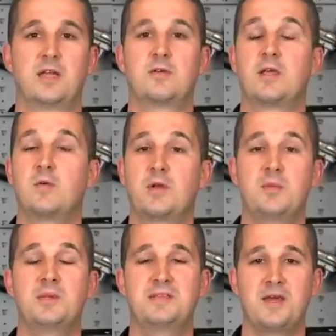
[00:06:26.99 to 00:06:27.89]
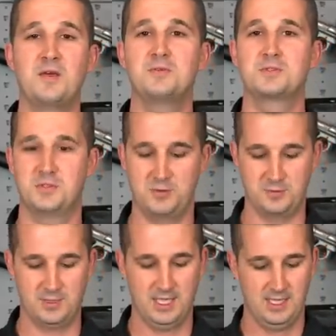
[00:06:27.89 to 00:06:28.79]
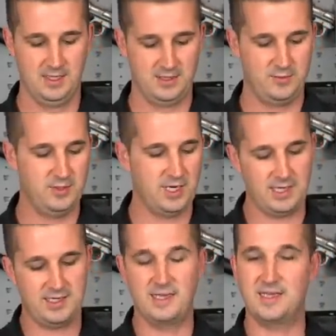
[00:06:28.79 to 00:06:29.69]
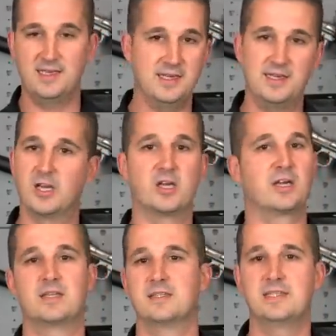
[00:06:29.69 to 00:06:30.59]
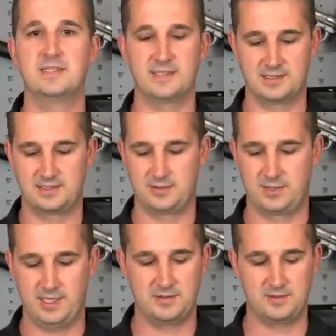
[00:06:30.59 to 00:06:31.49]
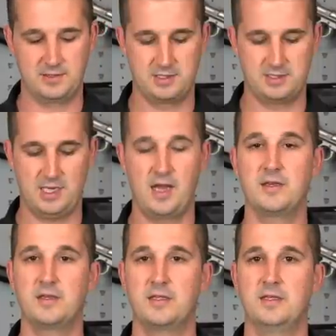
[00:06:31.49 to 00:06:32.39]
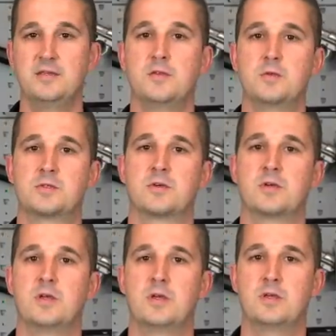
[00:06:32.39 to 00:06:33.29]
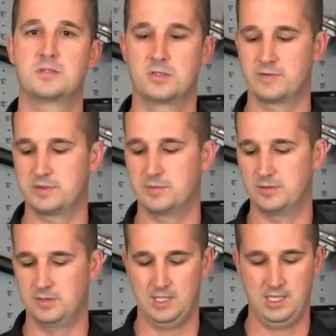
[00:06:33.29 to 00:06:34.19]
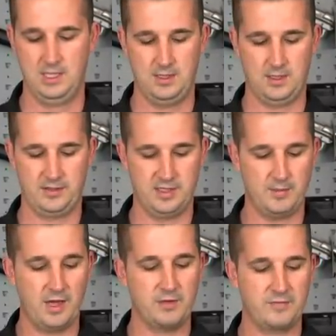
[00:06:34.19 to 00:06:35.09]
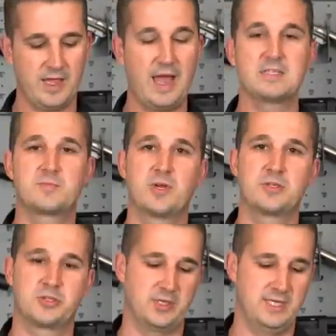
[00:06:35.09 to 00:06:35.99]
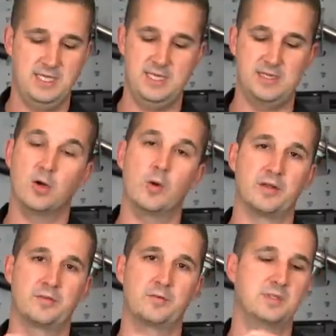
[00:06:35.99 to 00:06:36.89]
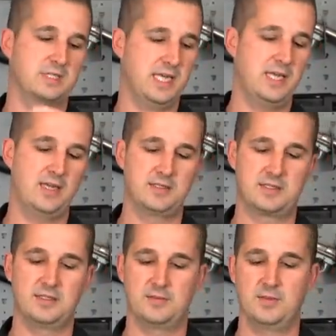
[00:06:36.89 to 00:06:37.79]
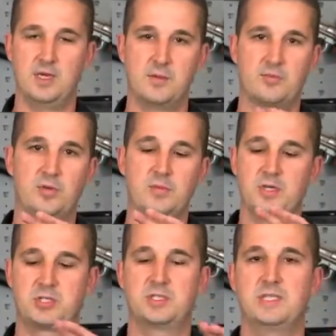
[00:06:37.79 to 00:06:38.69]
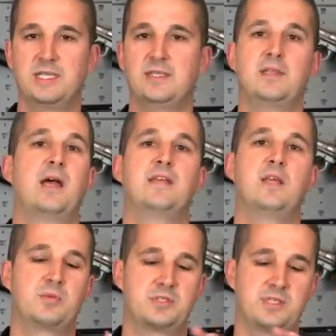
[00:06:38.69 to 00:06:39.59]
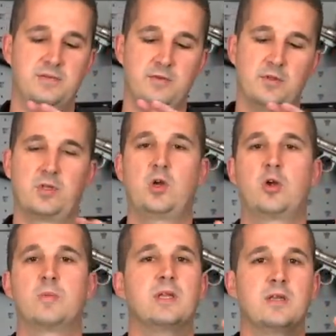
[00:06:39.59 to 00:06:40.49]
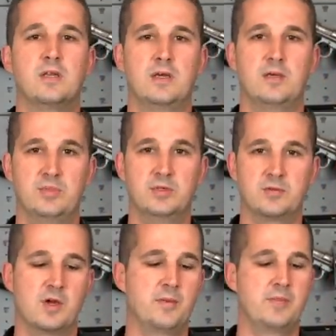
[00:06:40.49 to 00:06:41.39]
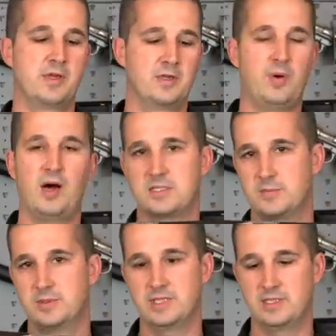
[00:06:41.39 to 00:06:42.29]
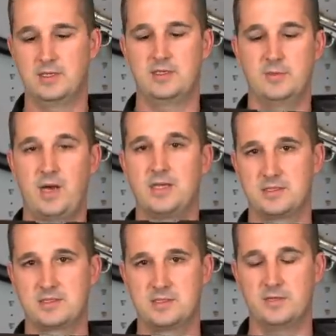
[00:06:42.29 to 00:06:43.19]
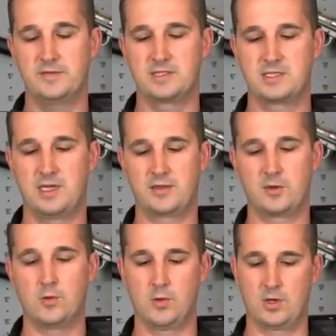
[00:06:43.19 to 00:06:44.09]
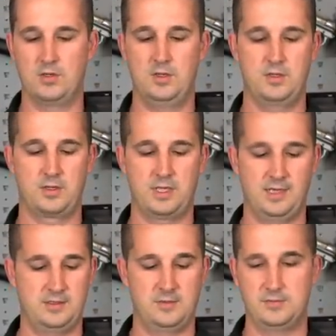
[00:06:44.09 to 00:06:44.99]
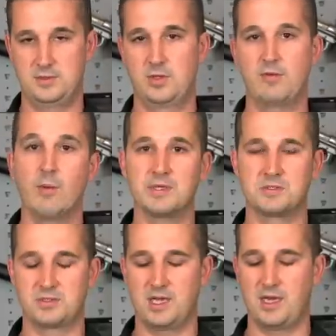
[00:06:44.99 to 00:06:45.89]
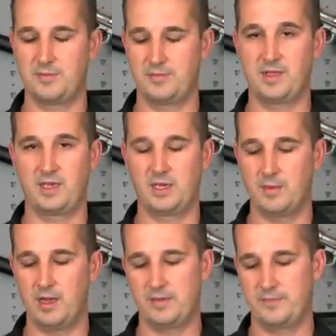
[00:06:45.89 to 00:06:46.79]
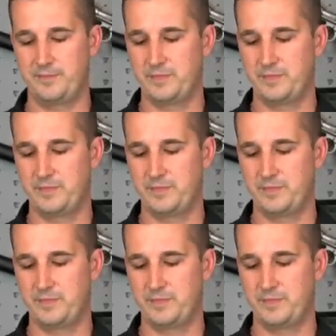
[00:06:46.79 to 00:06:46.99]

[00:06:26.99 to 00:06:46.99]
I don't care what anybody tells you, you do not need to get in here and clean this, okay? So this is not end-user serviceable. Uh, the amount of gas, pressure, and heat going through this can is gonna pretty much clean ninety-eight percent of all the carbon buildup that could possibly deposit itself inside the core, okay? So don't even waste your time thinking about it.